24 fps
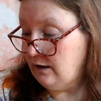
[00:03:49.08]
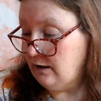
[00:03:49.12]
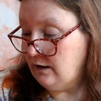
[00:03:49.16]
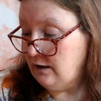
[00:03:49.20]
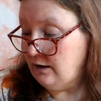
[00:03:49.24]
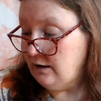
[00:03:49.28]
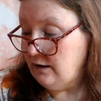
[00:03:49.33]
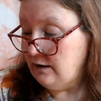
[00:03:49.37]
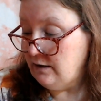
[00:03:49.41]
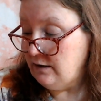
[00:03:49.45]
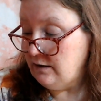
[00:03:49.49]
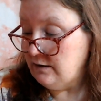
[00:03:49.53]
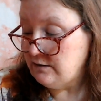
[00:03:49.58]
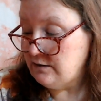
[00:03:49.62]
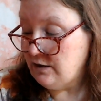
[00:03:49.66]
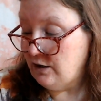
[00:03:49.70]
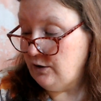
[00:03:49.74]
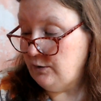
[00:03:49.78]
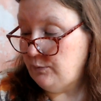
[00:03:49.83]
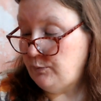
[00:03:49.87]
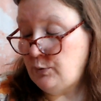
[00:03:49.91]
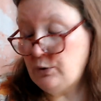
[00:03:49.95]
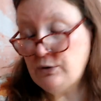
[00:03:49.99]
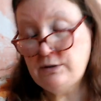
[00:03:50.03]
So
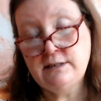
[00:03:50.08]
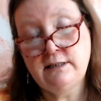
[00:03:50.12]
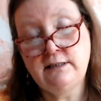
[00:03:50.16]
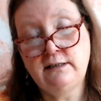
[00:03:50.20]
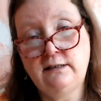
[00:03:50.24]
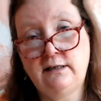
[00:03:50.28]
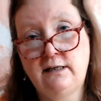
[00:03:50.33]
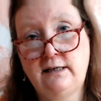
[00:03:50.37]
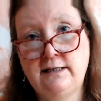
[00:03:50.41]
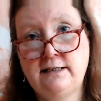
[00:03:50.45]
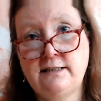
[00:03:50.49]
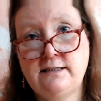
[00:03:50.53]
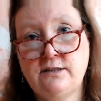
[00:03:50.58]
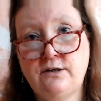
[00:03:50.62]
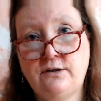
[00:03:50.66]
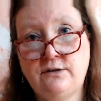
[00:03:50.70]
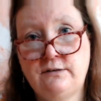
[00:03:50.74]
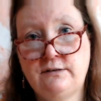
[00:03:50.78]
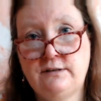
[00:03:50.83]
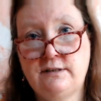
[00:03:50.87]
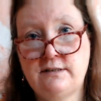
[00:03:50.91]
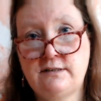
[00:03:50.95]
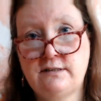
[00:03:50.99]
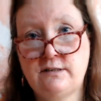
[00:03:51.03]
putting light on the
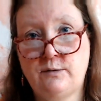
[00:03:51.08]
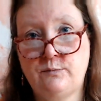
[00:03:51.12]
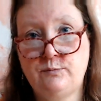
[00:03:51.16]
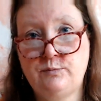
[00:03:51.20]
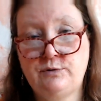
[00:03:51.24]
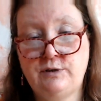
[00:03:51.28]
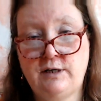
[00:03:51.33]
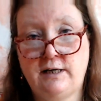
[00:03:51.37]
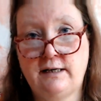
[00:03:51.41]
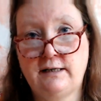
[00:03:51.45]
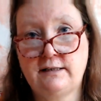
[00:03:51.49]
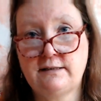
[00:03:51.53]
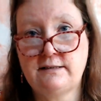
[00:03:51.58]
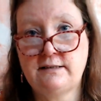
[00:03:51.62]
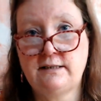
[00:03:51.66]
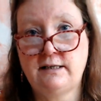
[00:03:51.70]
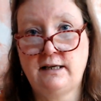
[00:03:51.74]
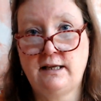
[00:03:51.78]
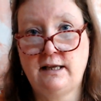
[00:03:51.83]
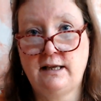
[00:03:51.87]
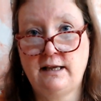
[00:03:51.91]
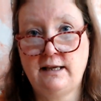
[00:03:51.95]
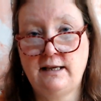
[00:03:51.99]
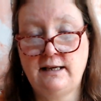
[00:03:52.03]
subject
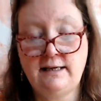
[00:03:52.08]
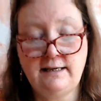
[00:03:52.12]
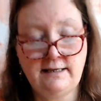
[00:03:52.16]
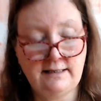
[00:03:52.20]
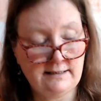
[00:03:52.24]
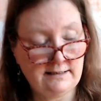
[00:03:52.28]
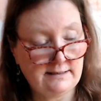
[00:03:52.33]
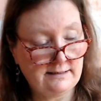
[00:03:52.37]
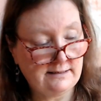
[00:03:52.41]
needs